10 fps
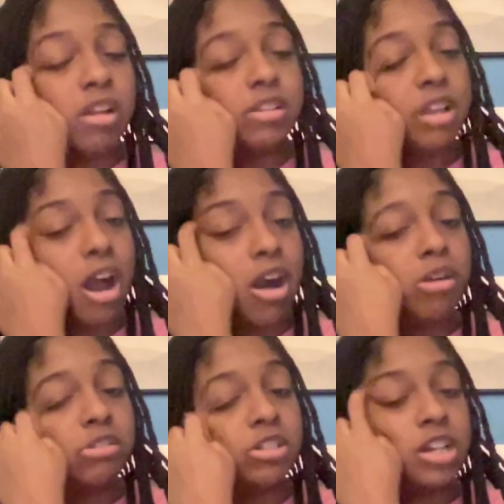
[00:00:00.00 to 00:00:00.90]

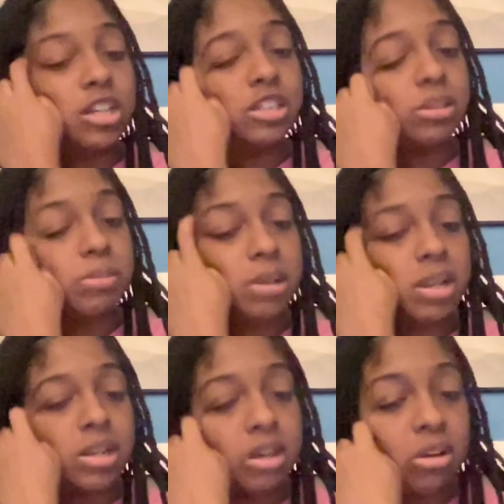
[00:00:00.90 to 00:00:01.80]
Y'all judging
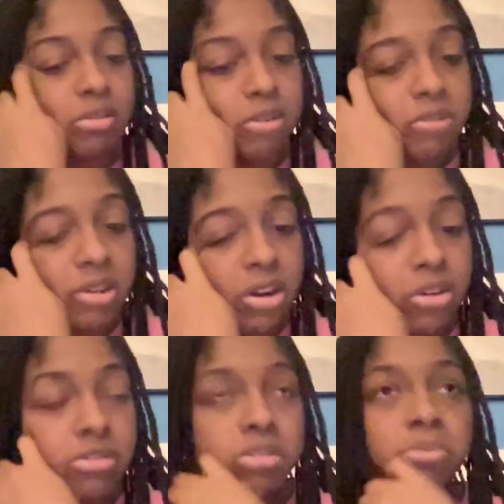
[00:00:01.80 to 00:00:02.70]
me and don't even
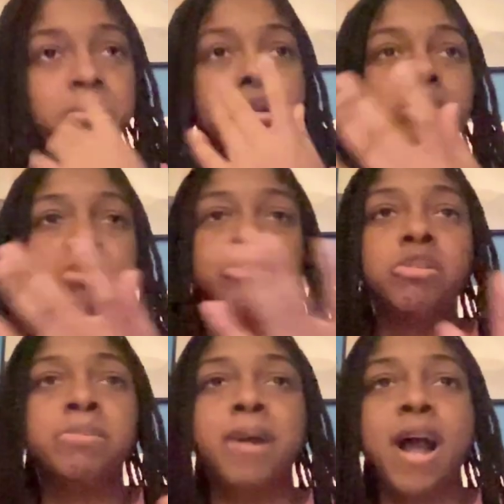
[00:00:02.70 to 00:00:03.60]
know the real
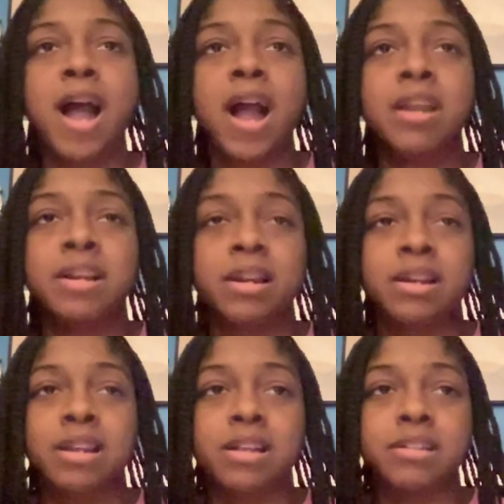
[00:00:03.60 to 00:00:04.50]
story behind none
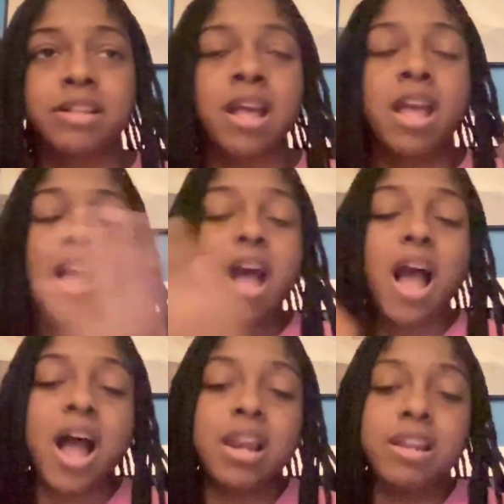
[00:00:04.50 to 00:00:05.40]
of this
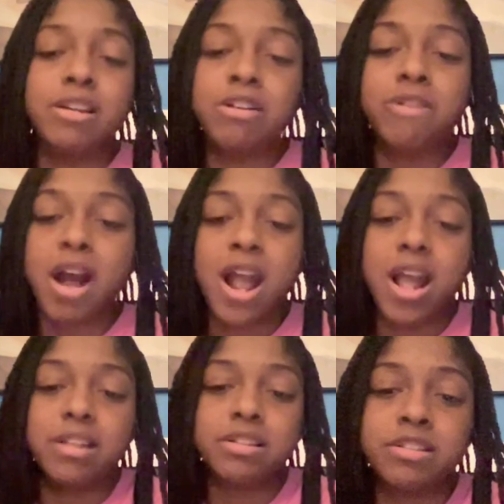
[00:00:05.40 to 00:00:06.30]
I didn't know I
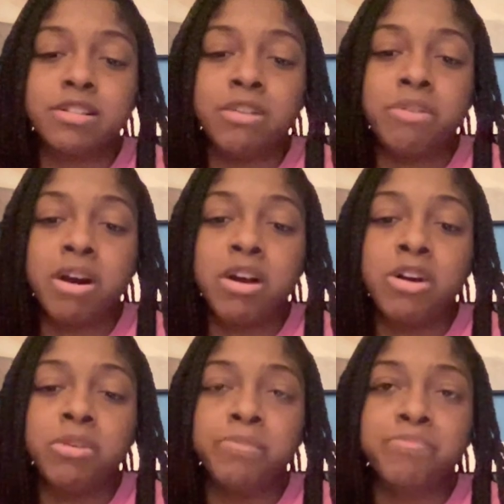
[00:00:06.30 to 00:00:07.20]
had go
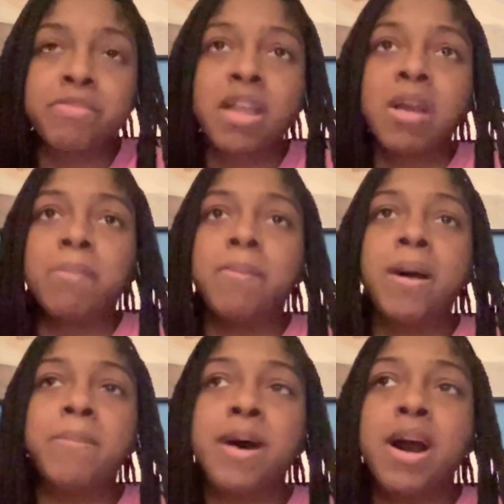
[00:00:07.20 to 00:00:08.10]
on.
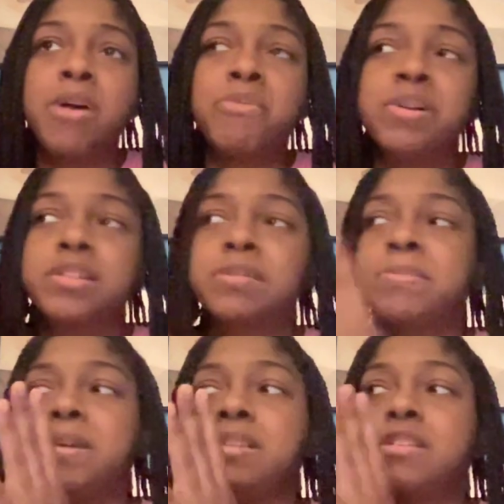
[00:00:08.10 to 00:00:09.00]
My mom, rest in
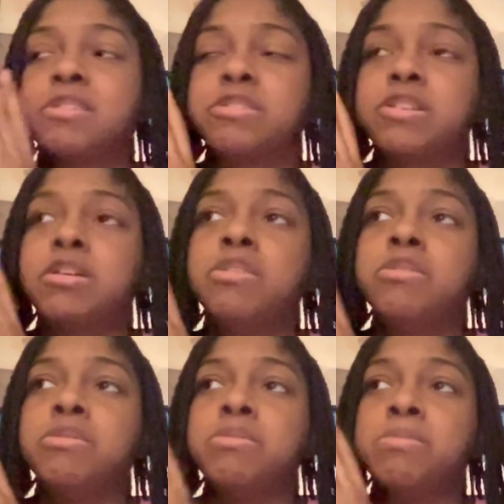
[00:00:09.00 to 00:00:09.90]
peace, her
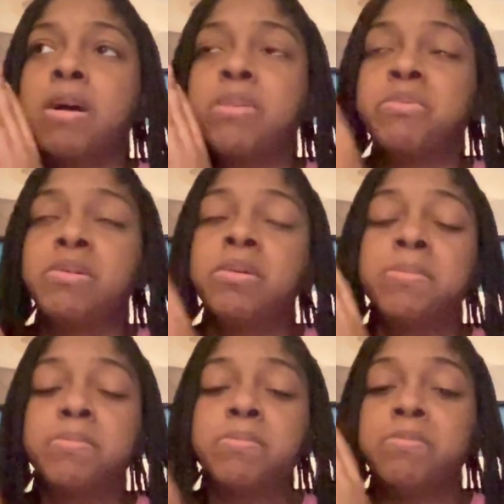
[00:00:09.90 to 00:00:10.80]
soul. My real,
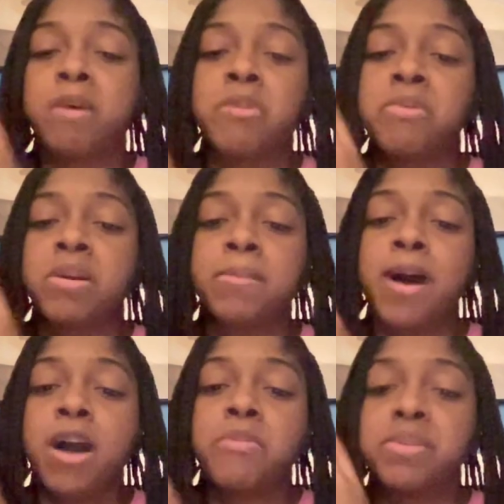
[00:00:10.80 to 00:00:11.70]
my real
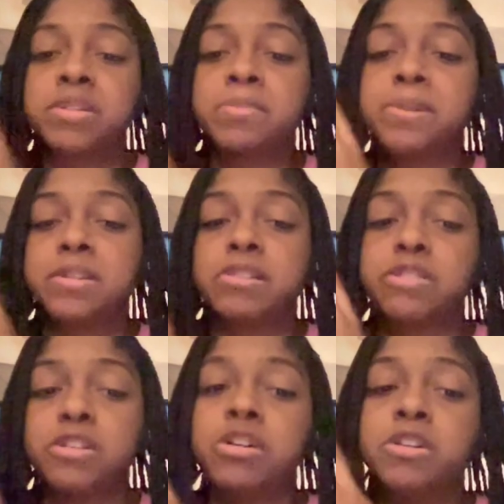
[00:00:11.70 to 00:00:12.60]
mom, rest in peace, her
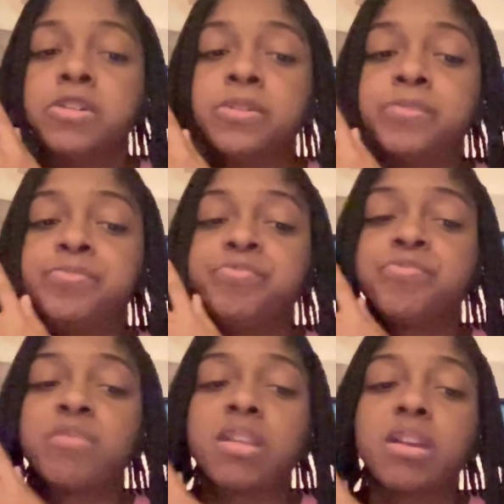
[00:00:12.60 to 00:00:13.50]
soul.
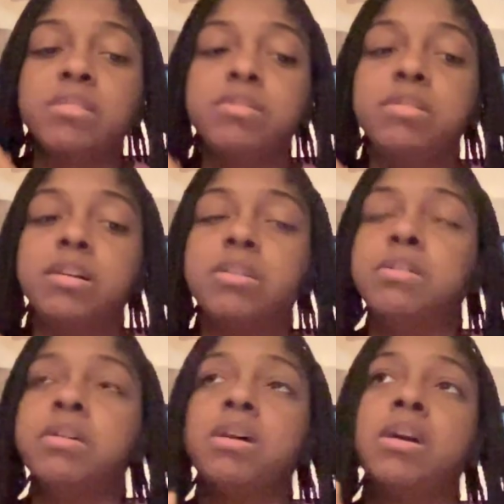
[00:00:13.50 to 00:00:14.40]
You know,
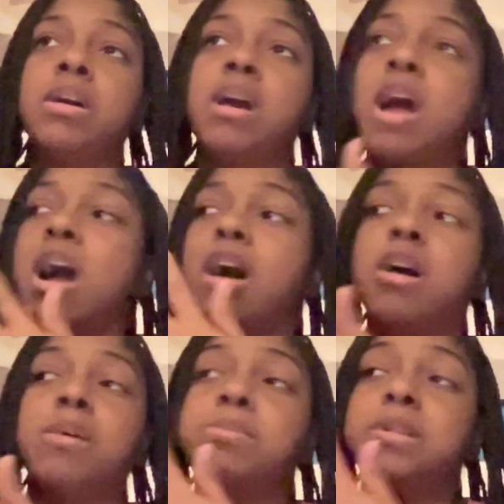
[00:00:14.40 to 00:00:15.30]
I
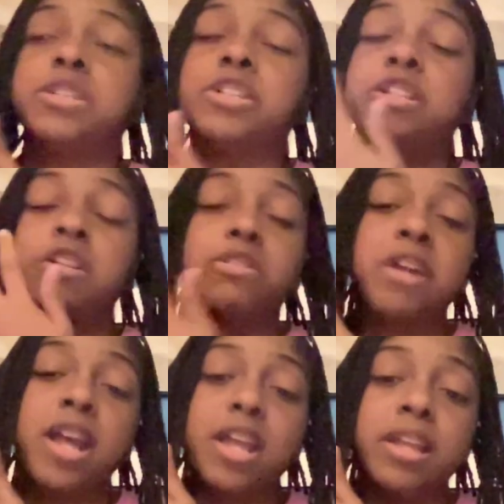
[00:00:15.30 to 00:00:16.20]
hope that she's
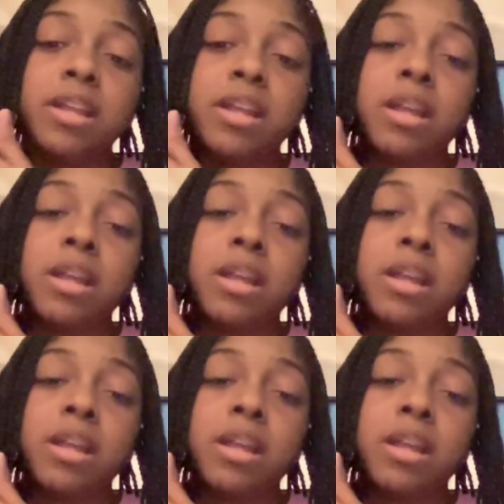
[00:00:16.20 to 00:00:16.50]
okay.